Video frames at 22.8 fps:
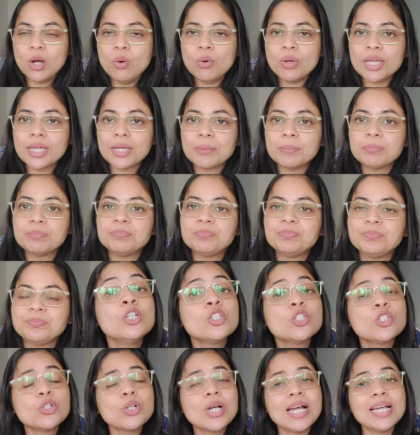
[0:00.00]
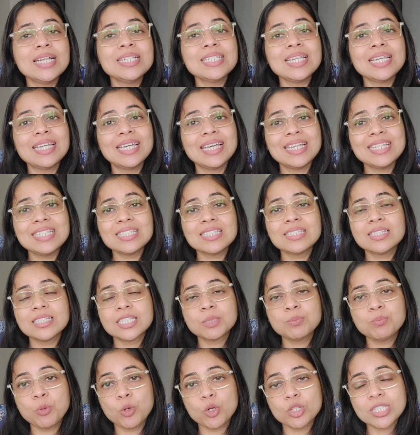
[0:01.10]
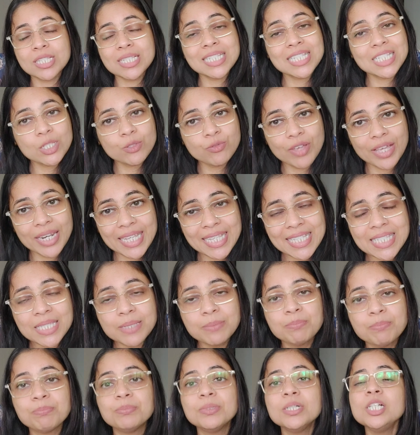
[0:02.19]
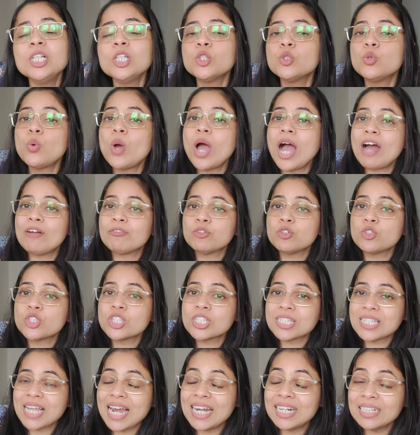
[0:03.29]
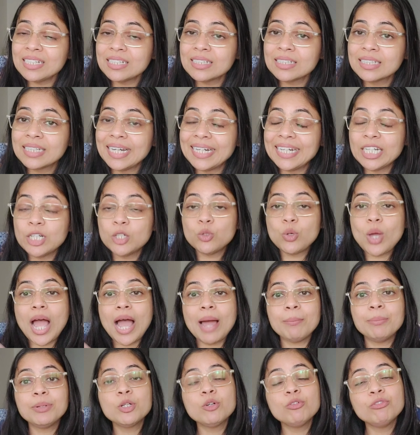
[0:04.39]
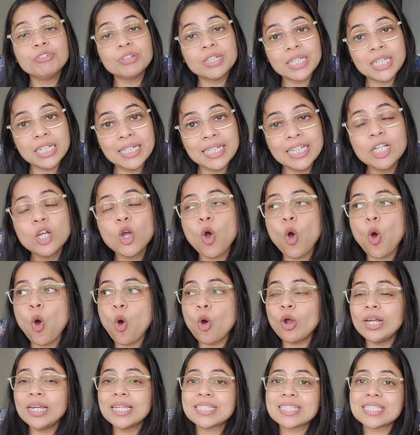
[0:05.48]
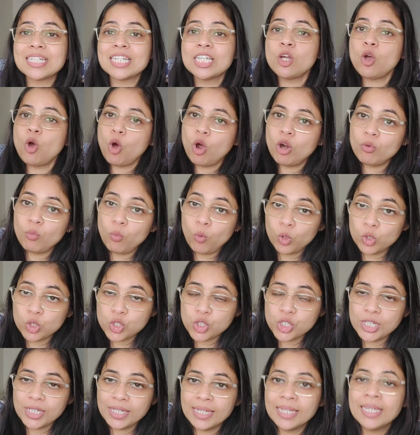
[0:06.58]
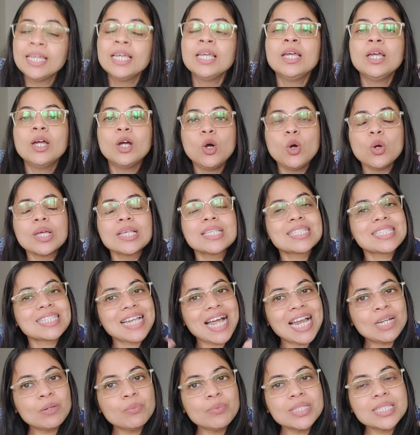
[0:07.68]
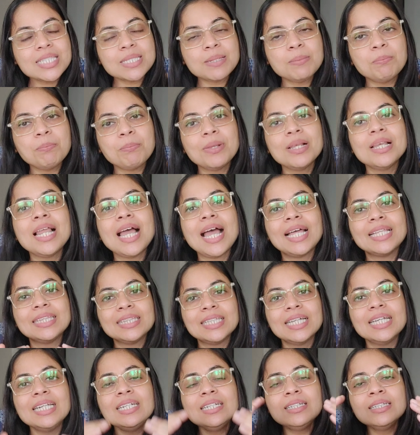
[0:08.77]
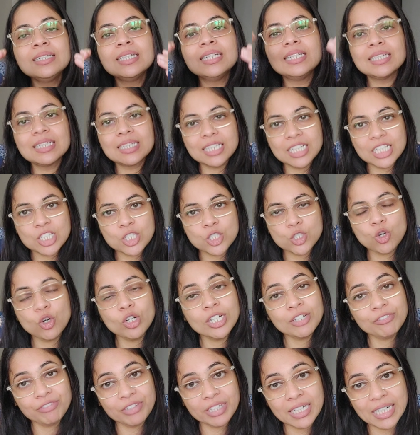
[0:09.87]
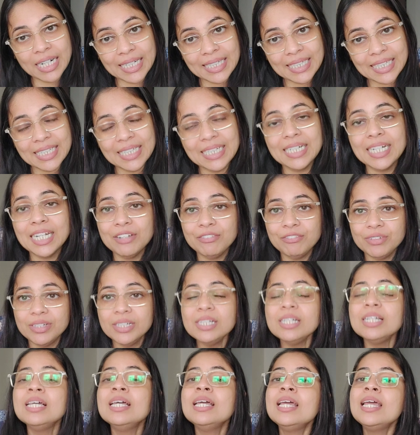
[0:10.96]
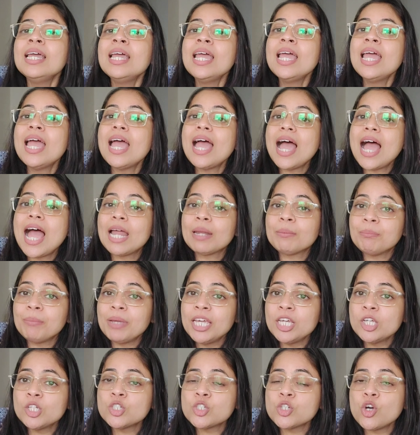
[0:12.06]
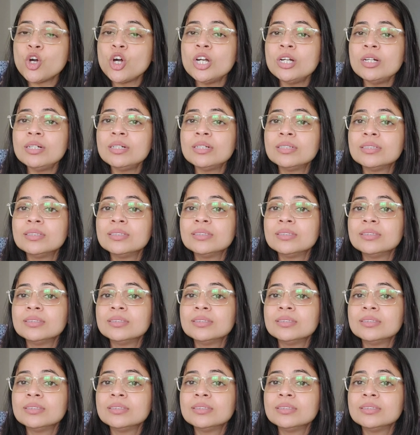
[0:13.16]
Okay, so guys, I guess this process is very simple. You have to start getting into a habit of reading or listening or watching. Okay, start with simple and then increase your difficulty level, and make sure